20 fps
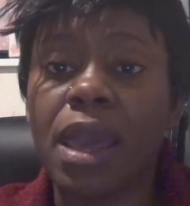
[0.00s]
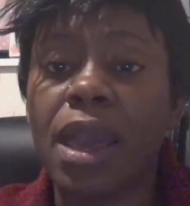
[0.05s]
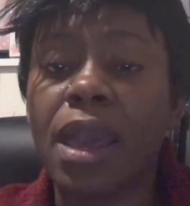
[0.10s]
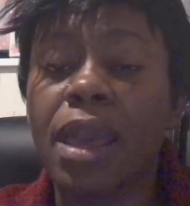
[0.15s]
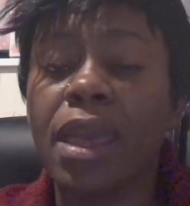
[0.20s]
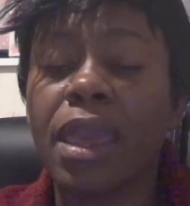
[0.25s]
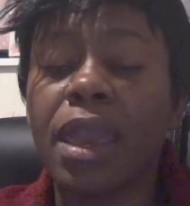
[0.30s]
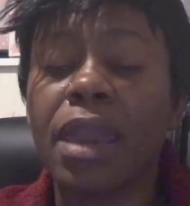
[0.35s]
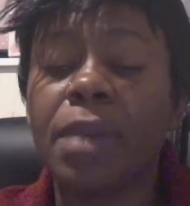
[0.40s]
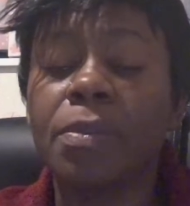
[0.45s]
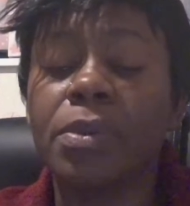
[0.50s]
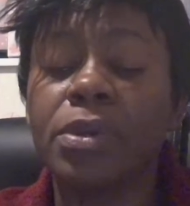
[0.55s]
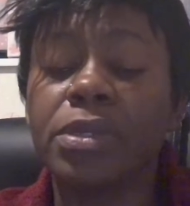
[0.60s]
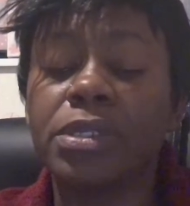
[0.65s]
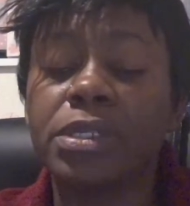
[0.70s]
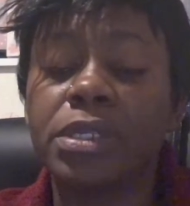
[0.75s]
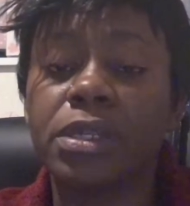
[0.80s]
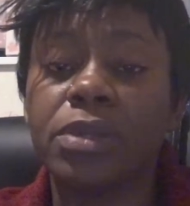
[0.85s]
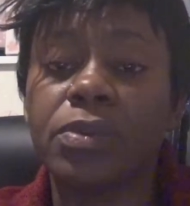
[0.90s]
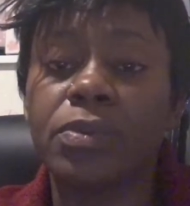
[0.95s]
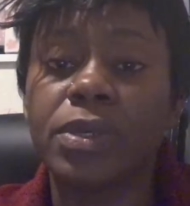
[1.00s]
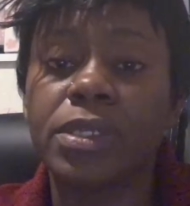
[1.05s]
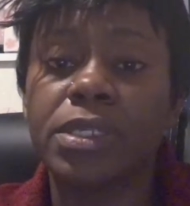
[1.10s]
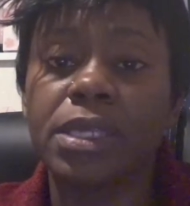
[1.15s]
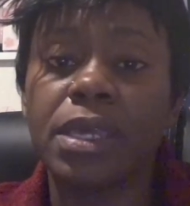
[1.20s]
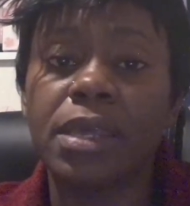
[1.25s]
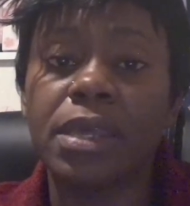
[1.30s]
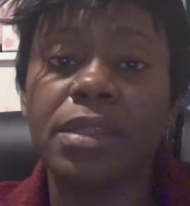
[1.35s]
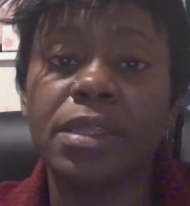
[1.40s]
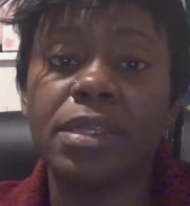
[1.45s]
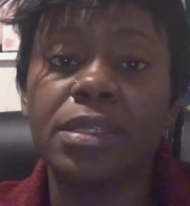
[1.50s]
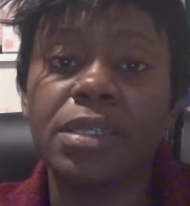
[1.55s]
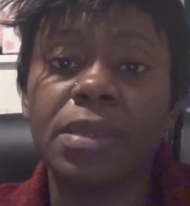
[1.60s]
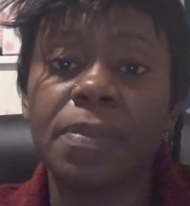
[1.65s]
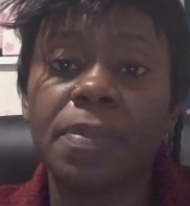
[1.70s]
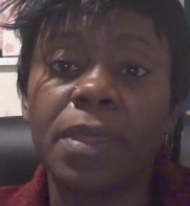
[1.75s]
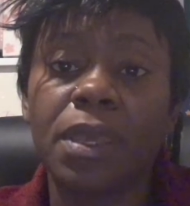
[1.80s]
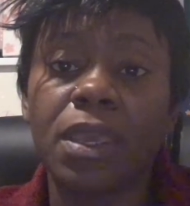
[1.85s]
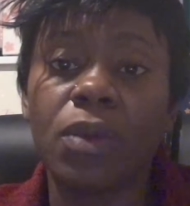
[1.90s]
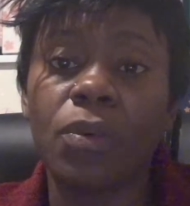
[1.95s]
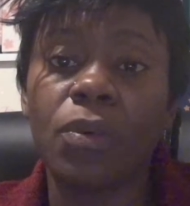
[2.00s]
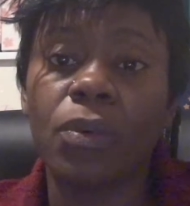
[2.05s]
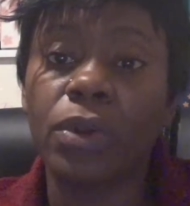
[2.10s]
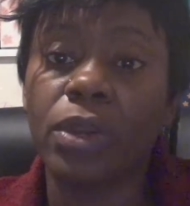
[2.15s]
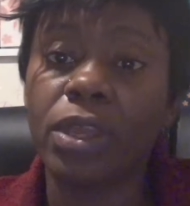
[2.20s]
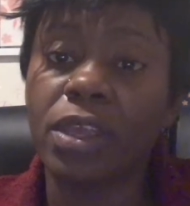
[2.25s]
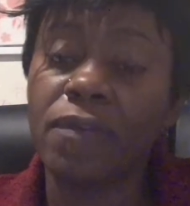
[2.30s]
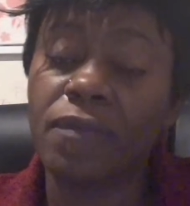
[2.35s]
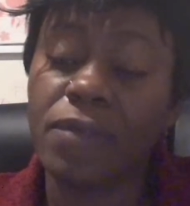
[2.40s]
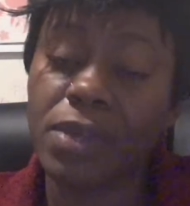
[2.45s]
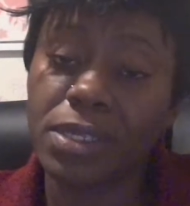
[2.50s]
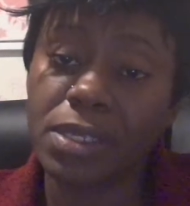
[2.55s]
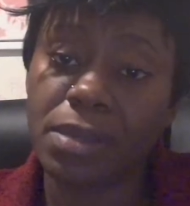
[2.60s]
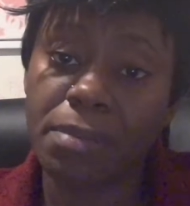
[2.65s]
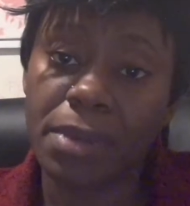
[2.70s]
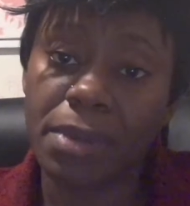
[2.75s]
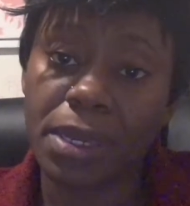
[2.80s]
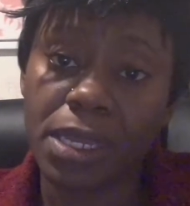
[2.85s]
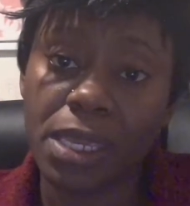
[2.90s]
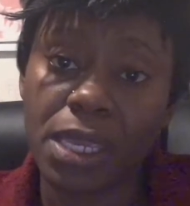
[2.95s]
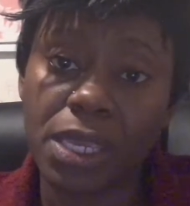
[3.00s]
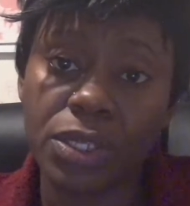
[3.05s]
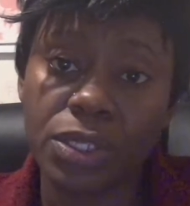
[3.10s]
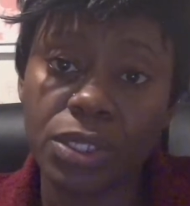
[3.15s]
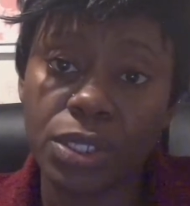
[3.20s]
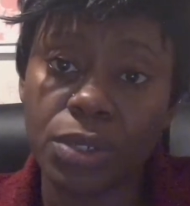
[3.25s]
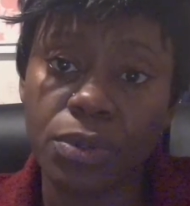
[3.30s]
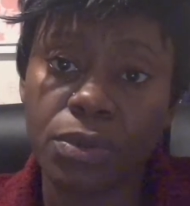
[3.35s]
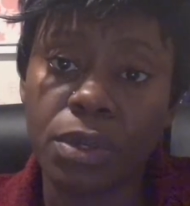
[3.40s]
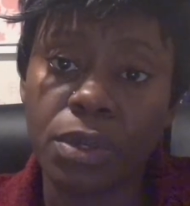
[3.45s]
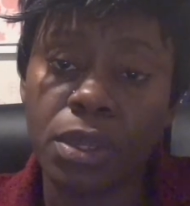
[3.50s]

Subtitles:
I personally would say this something you want to invest your money into.